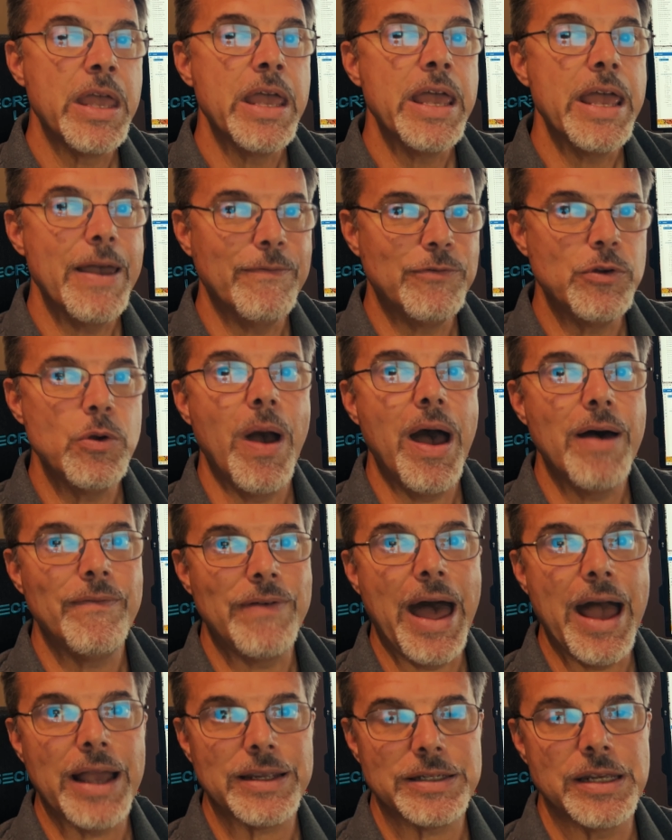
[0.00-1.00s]
If you have
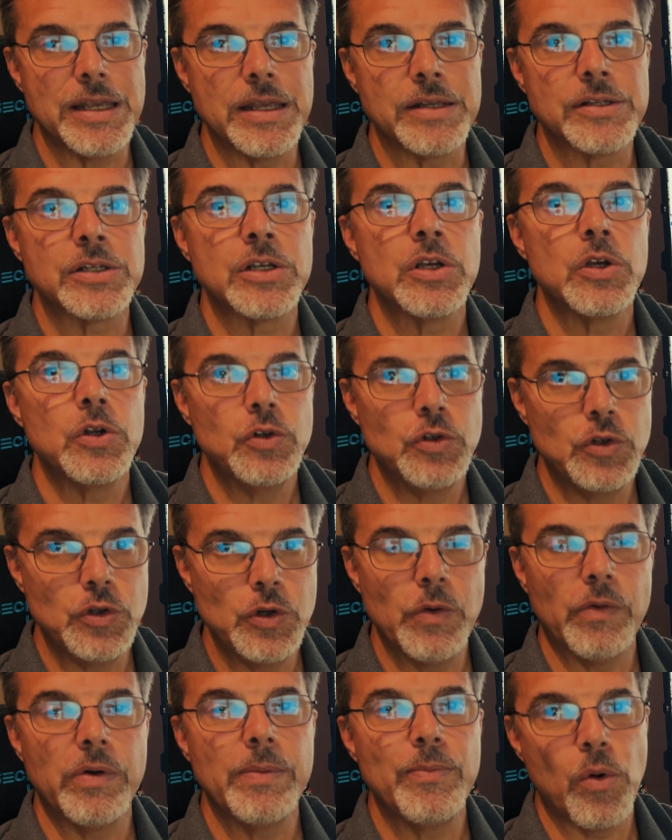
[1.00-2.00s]
access to a
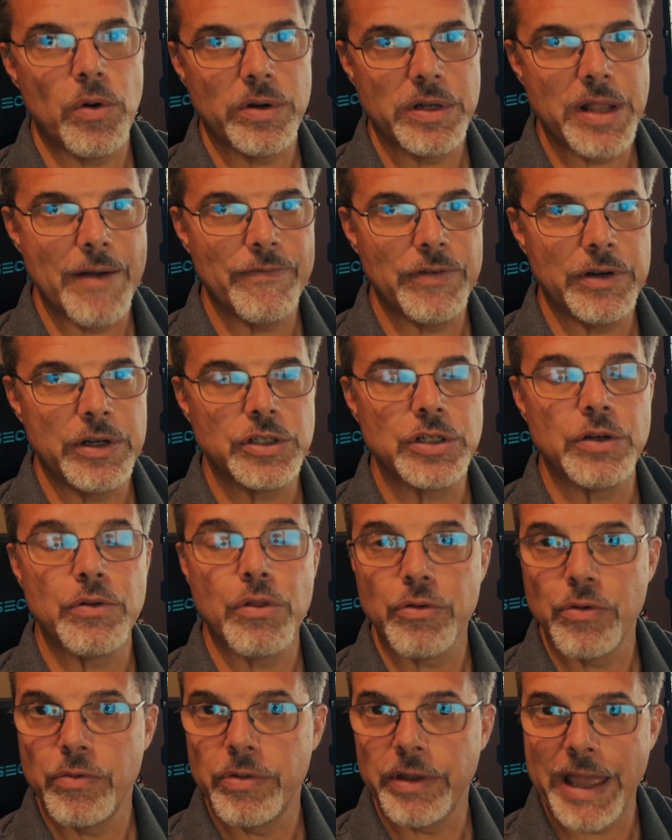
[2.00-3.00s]
report definition
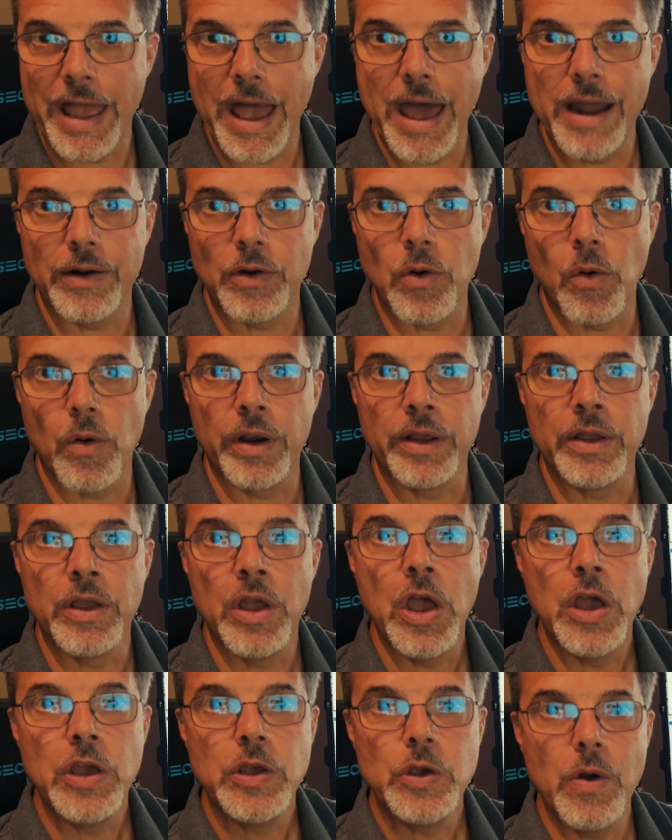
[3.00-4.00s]
through the category,
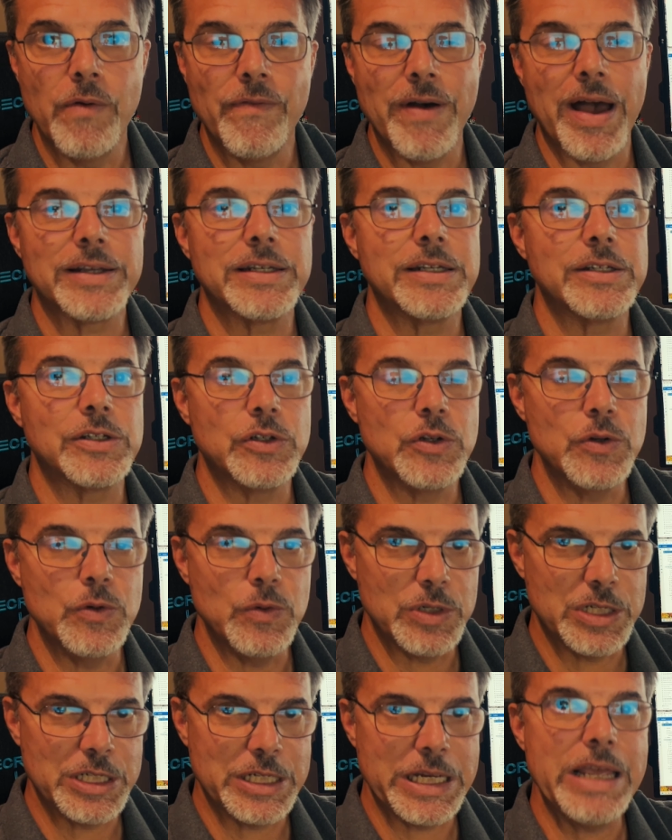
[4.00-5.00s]
you have access to
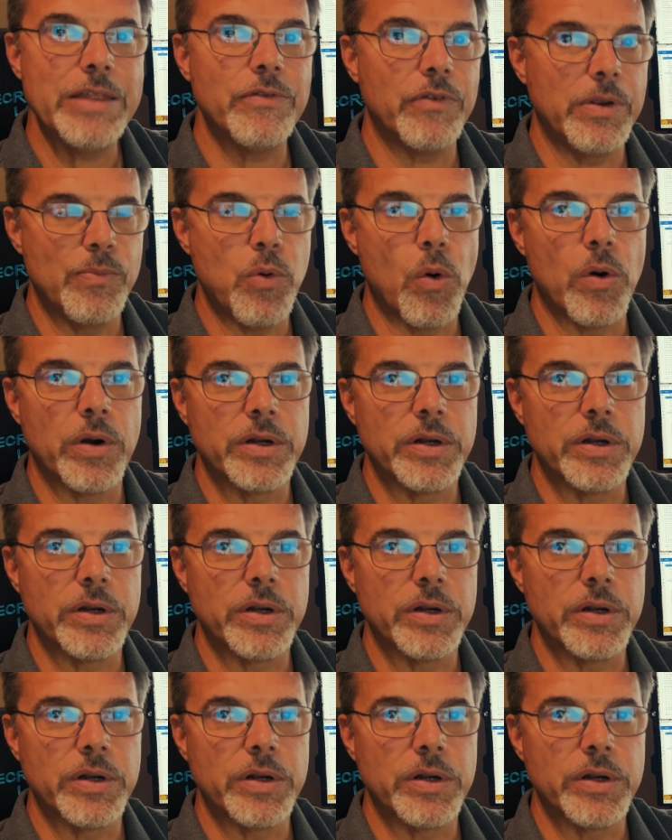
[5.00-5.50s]
see the report